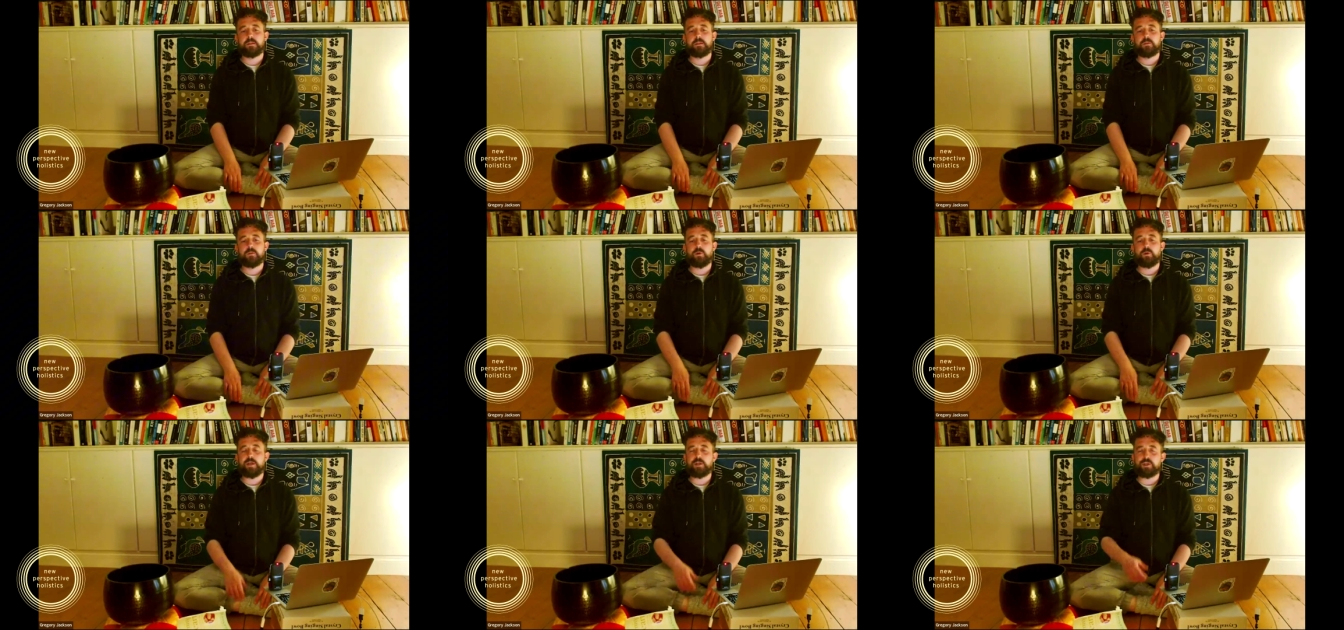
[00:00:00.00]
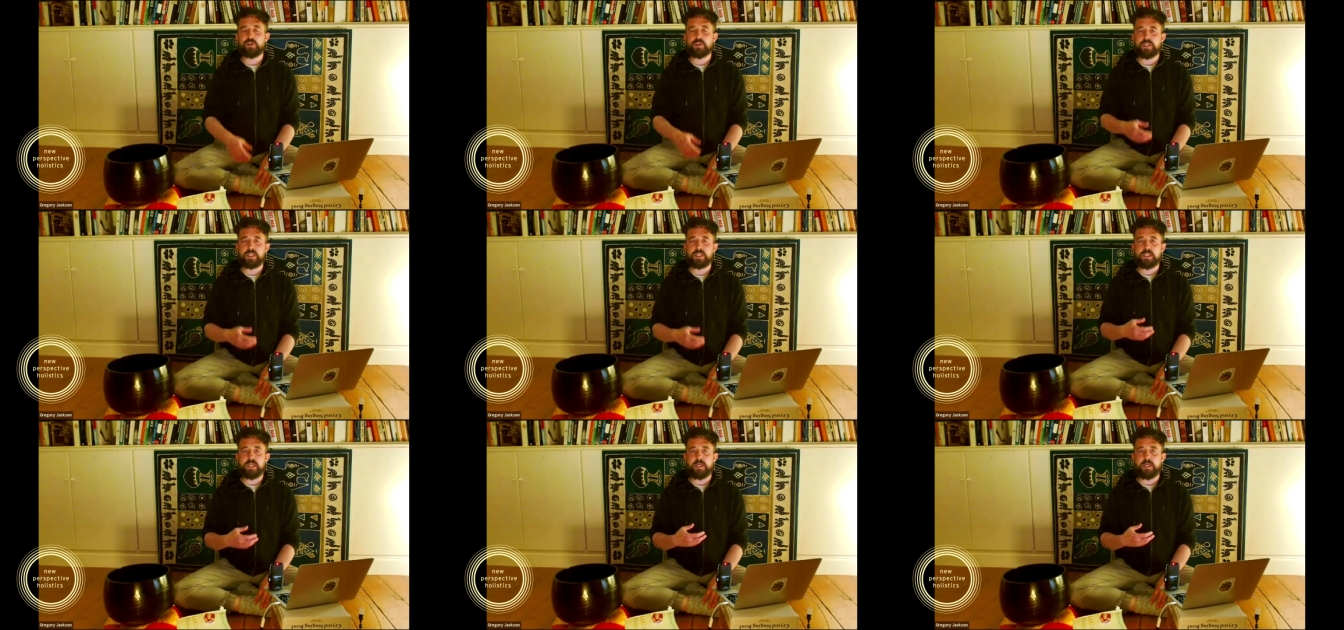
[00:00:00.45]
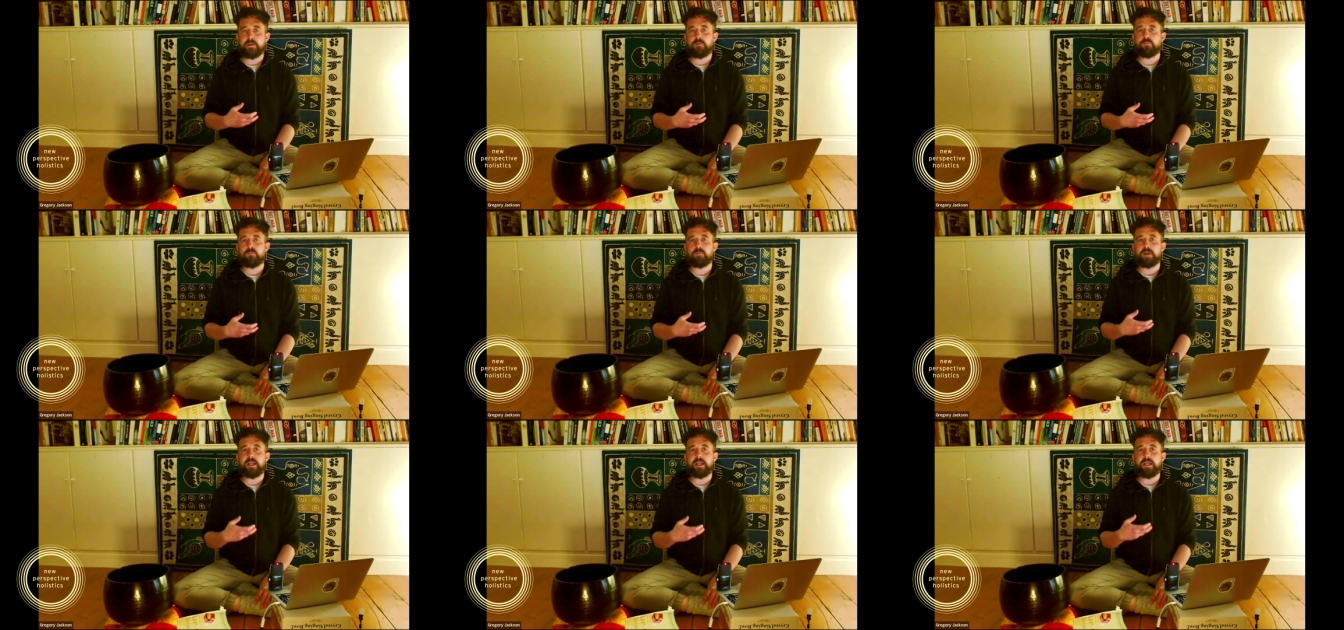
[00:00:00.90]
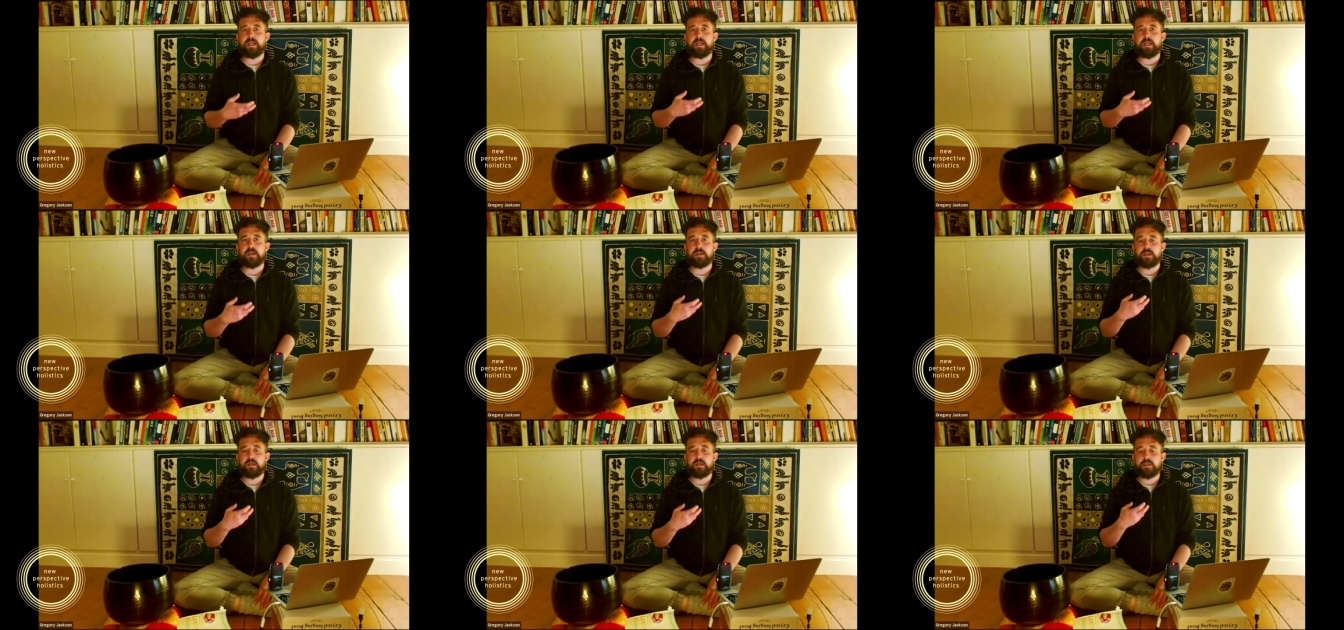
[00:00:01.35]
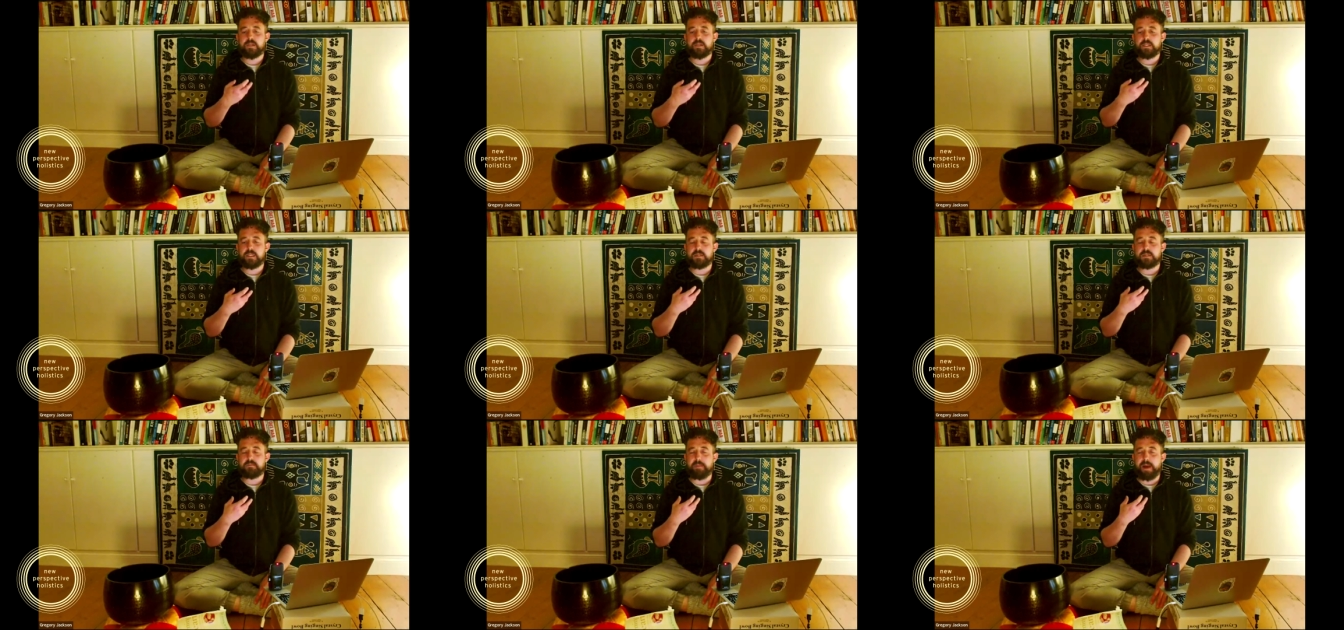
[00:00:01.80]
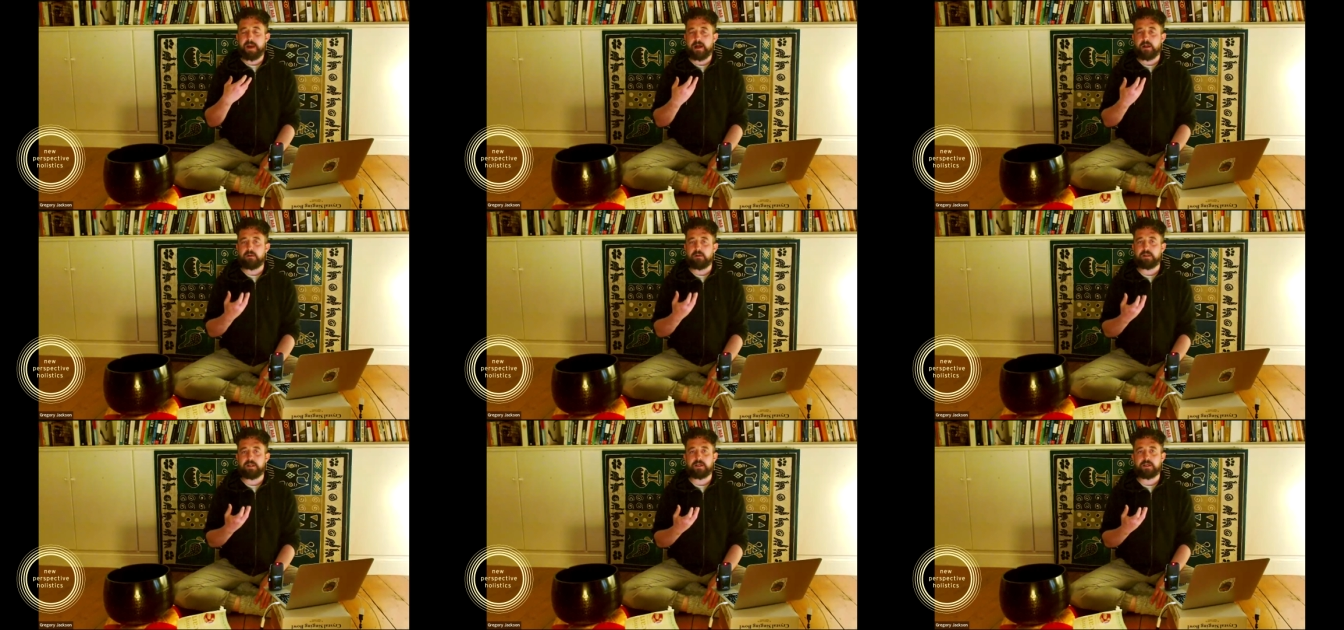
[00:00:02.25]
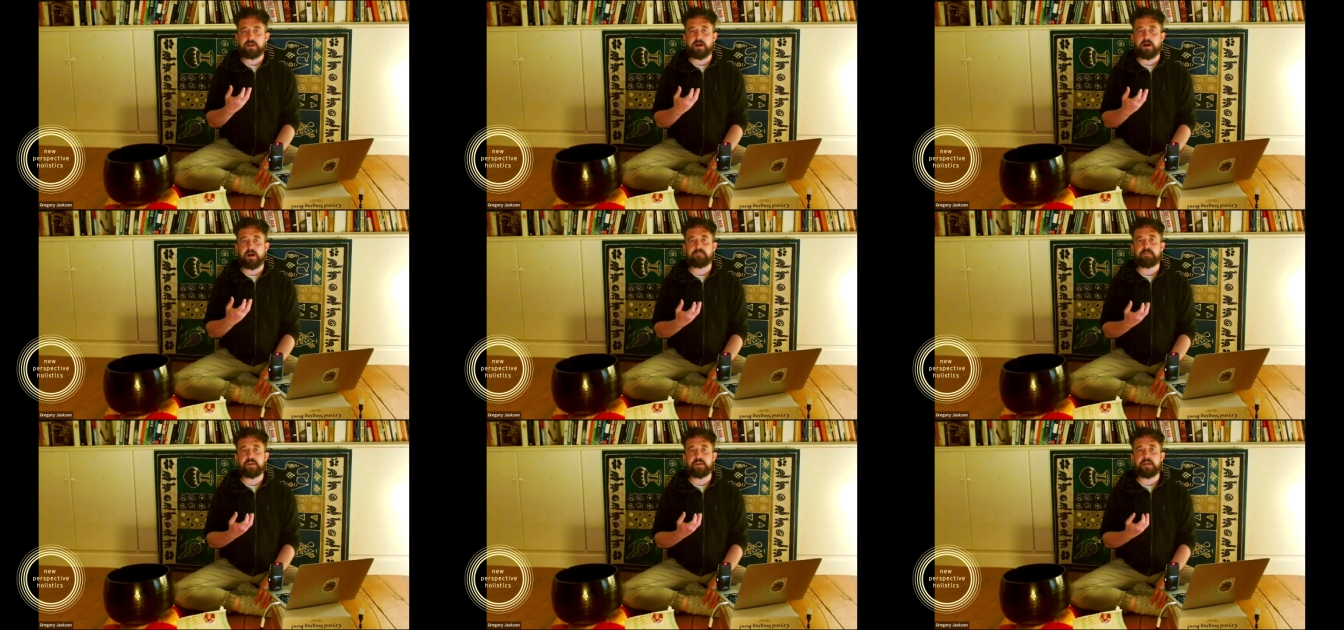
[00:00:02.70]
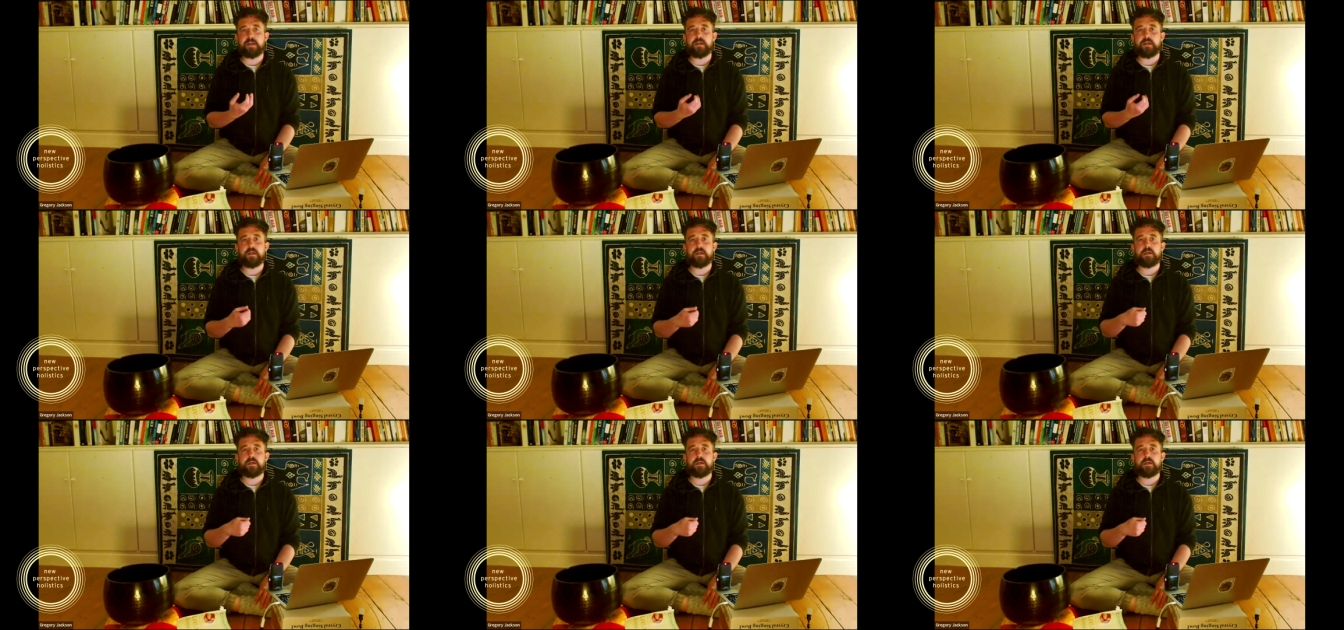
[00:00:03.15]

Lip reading: we can just sit and really smell the coffee.